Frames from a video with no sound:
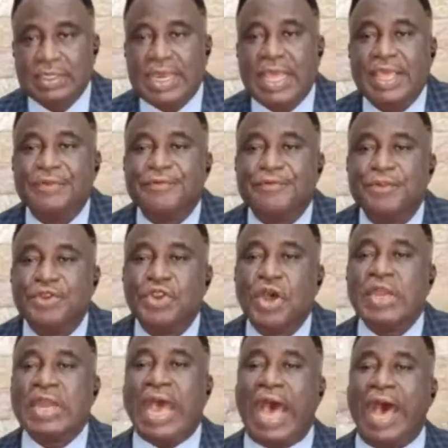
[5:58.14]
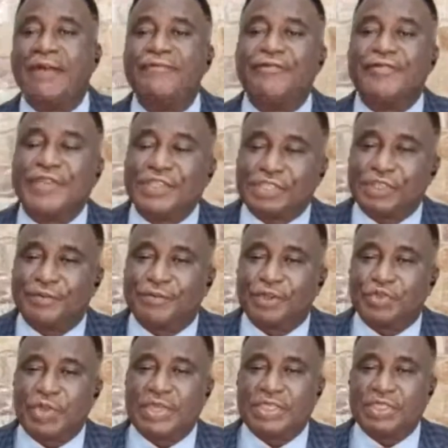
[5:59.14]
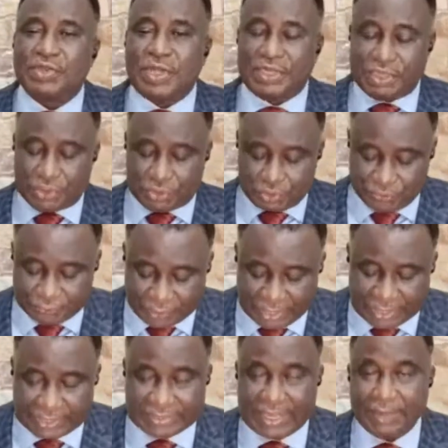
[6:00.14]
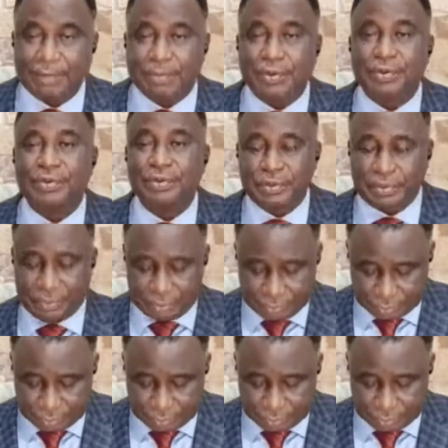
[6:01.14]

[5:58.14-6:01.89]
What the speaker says: that if we don't have vision for 2022, for example,